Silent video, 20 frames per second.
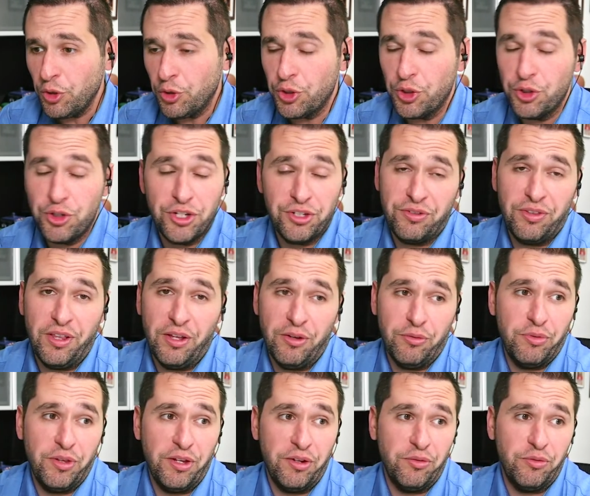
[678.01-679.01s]
you just
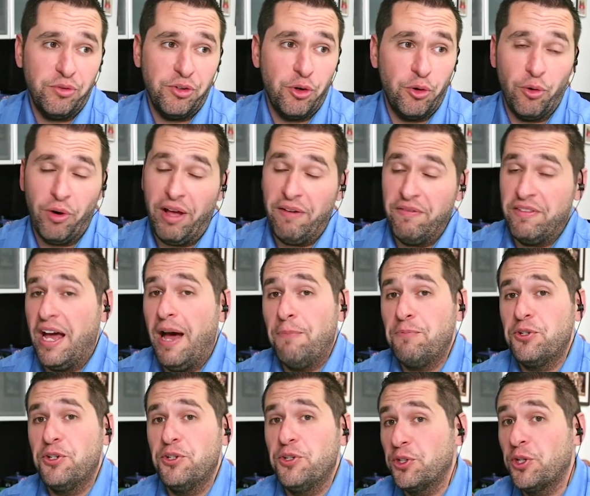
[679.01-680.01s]
you don't have the
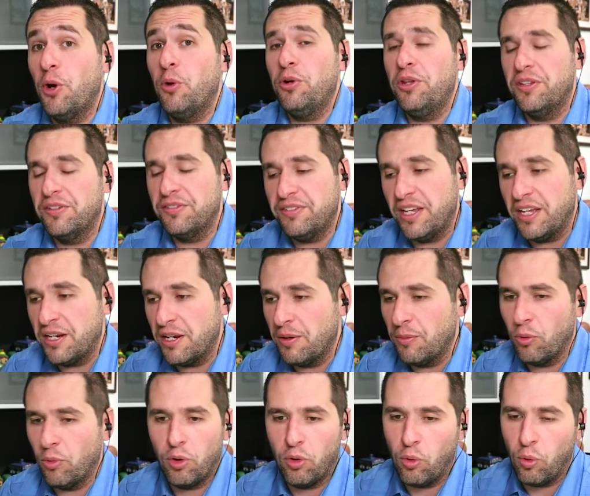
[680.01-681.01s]
option to go to the
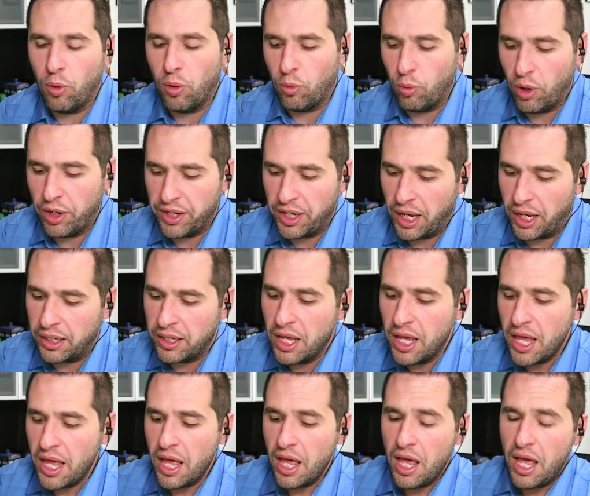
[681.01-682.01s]
stadium or whatnot.
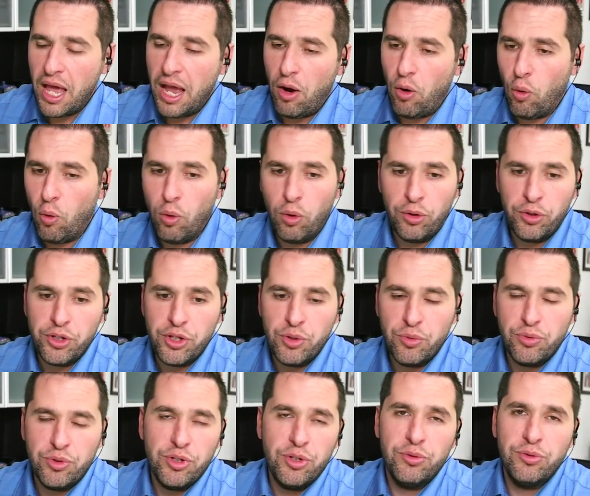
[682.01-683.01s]
Or
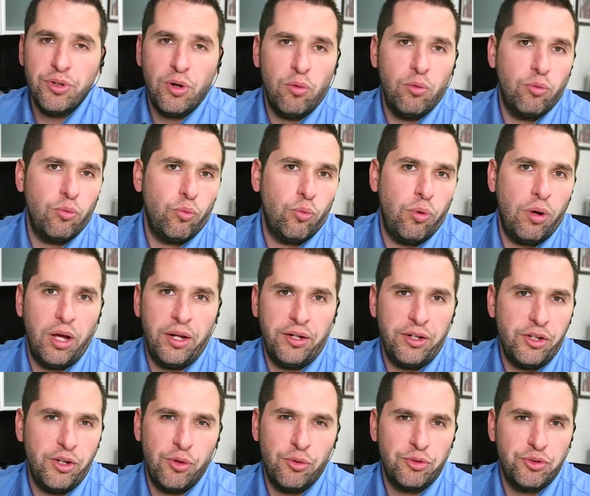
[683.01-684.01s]
you don't
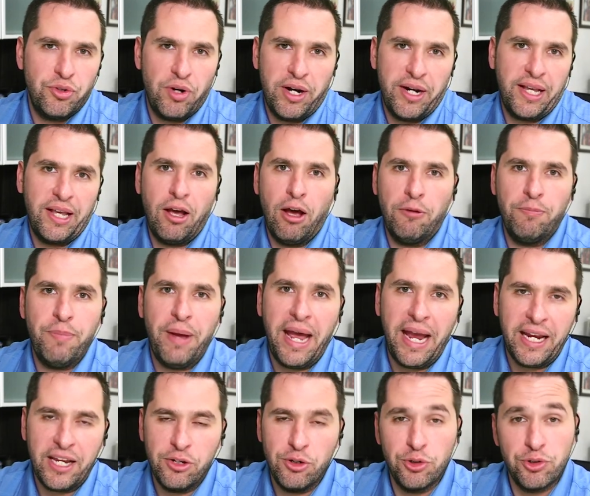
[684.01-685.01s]
want, you're trying to cut
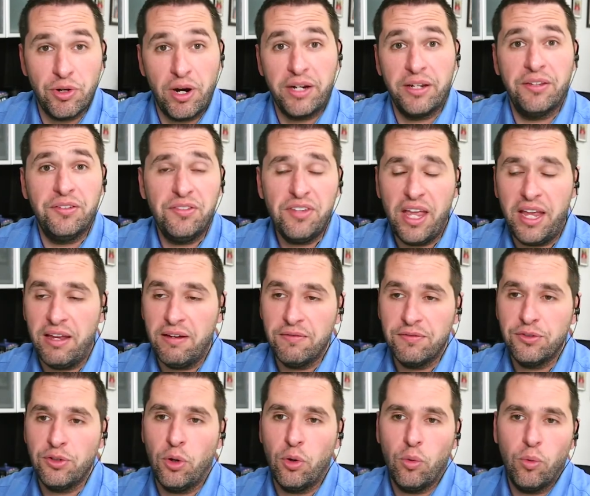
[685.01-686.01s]
back and you're trying to
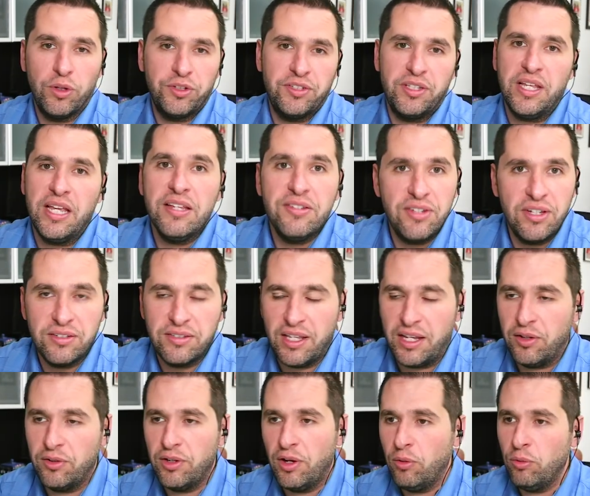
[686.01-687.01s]
save. So what's the easiest
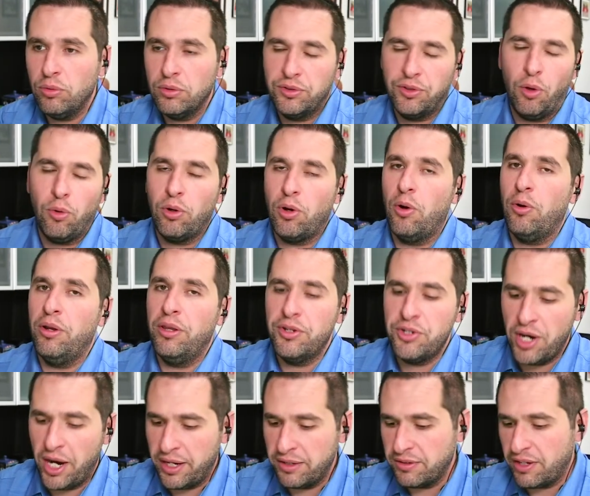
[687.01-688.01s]
thing? No, don't go to the
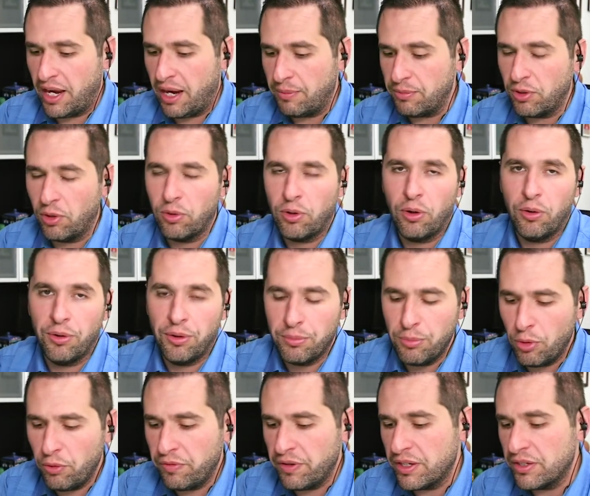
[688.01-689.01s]
Giants game. Don't go to the
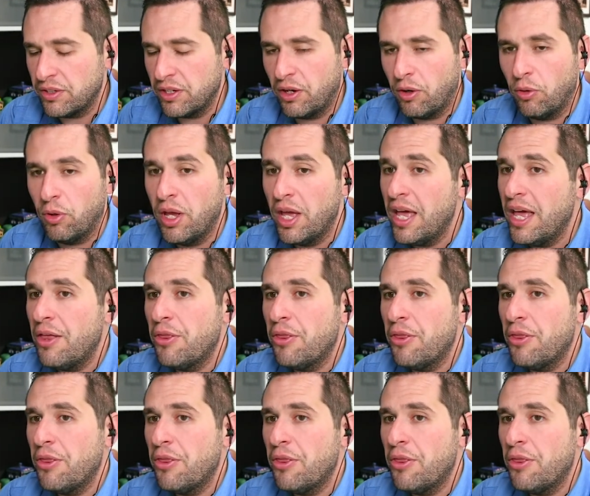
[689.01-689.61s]
movies. You know,